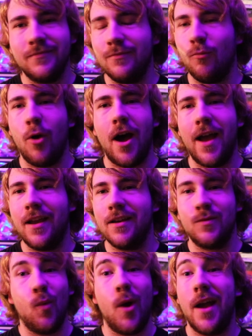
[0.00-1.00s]
Why?
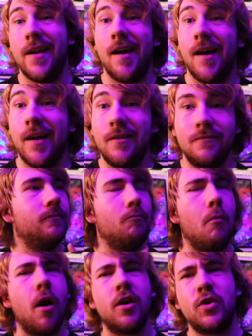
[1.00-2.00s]
Because why not?
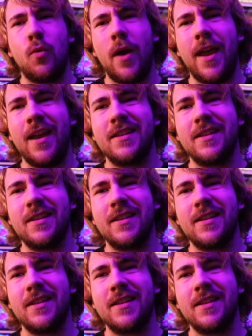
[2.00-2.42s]
Mark Twain,